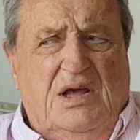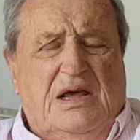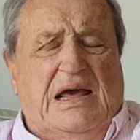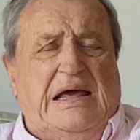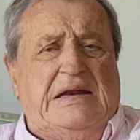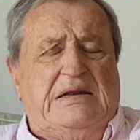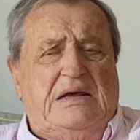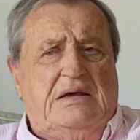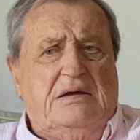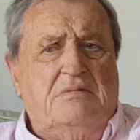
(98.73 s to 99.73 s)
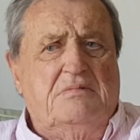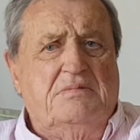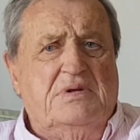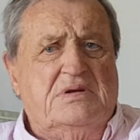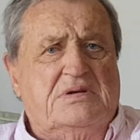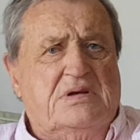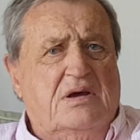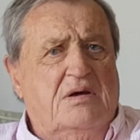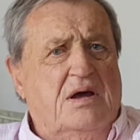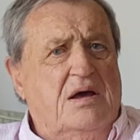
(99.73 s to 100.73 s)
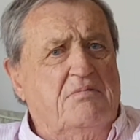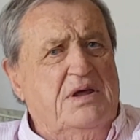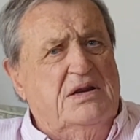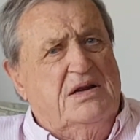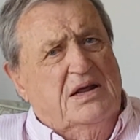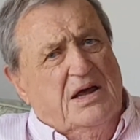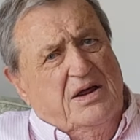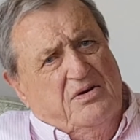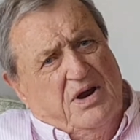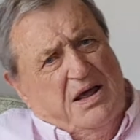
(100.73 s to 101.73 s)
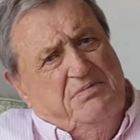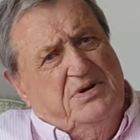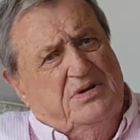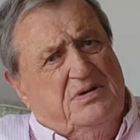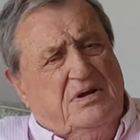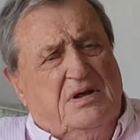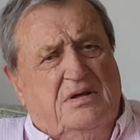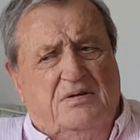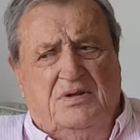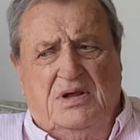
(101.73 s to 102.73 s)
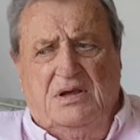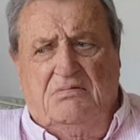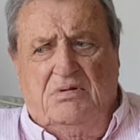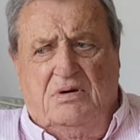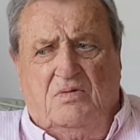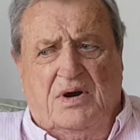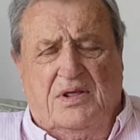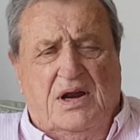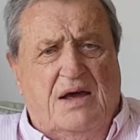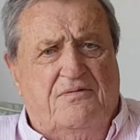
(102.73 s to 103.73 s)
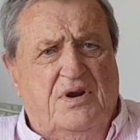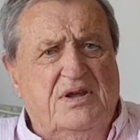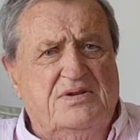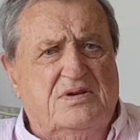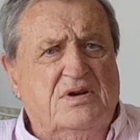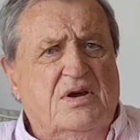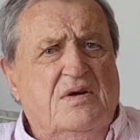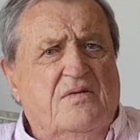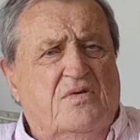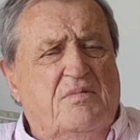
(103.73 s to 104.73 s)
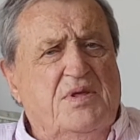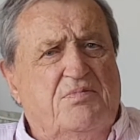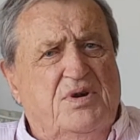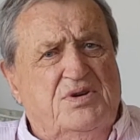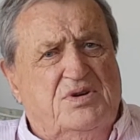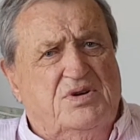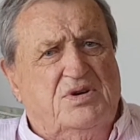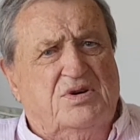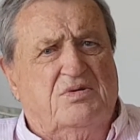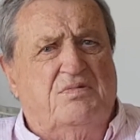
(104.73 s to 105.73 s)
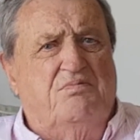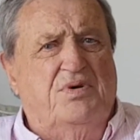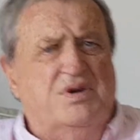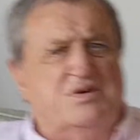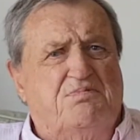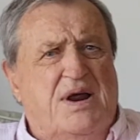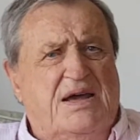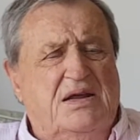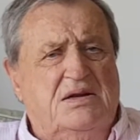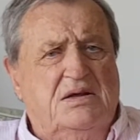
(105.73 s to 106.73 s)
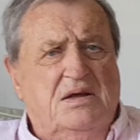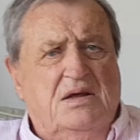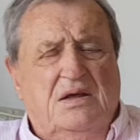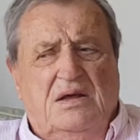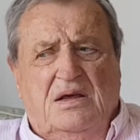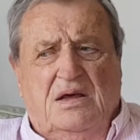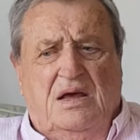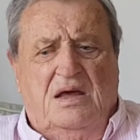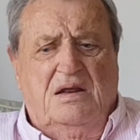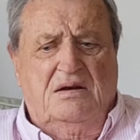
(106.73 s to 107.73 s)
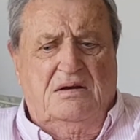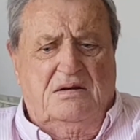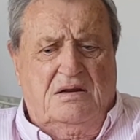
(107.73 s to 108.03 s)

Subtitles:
And so immediately I grabbed one of the life rings from the bridge bracket, and